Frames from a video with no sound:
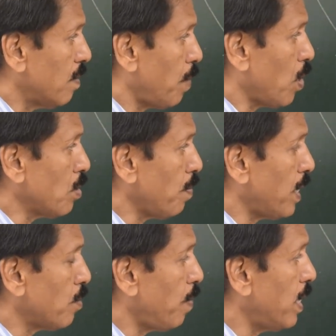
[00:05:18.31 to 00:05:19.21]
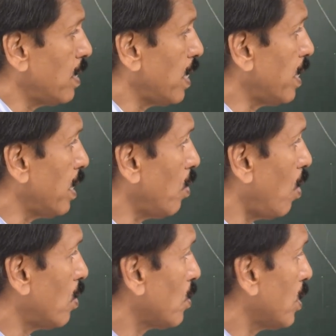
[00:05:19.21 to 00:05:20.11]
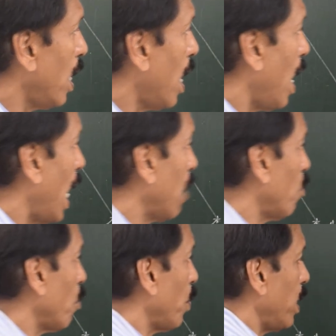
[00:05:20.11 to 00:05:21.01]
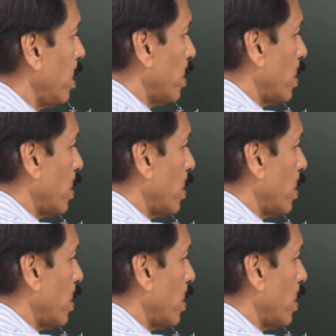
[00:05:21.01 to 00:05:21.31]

because my speed is 18 knots, I would be